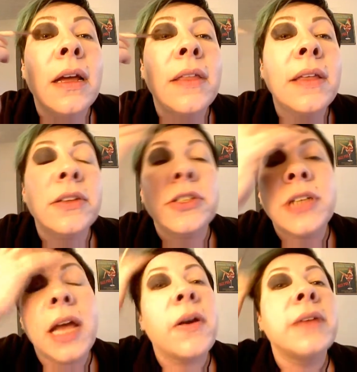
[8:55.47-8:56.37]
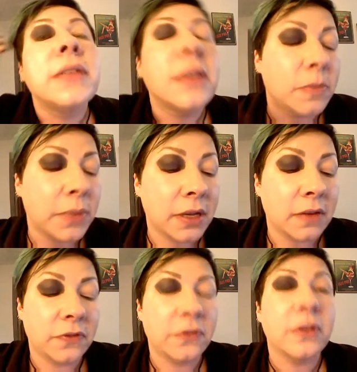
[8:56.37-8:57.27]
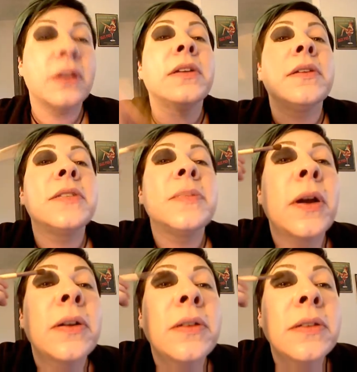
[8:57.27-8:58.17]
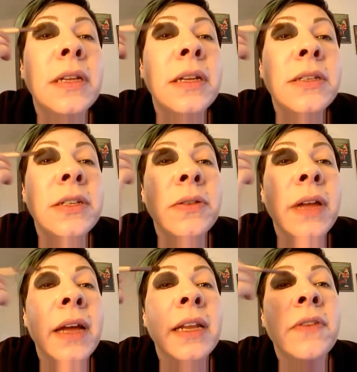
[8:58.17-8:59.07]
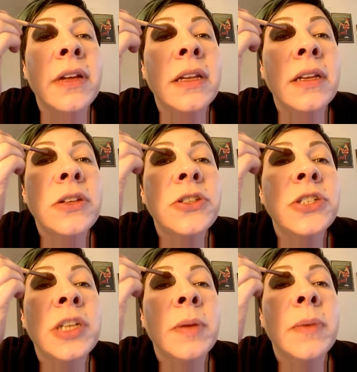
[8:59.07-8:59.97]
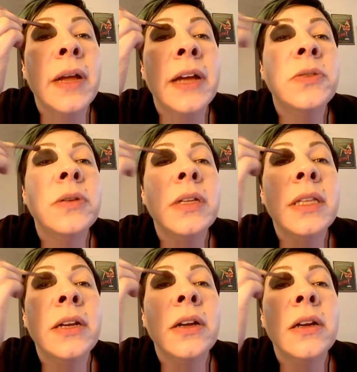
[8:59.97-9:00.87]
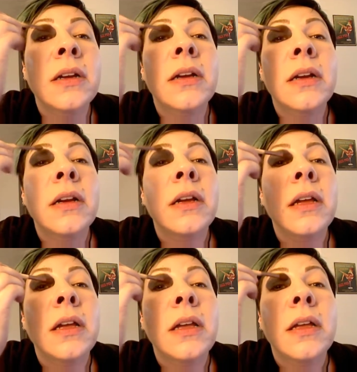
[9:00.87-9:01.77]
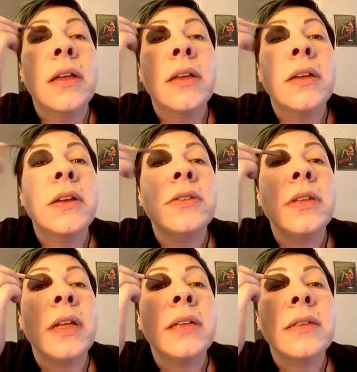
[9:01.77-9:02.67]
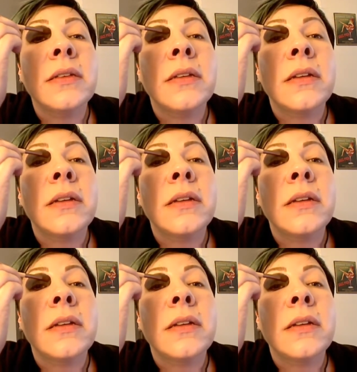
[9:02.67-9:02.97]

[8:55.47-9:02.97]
I think the shadow has a little bit of sparkles in it too, not even shimmer but actual glitter. So that's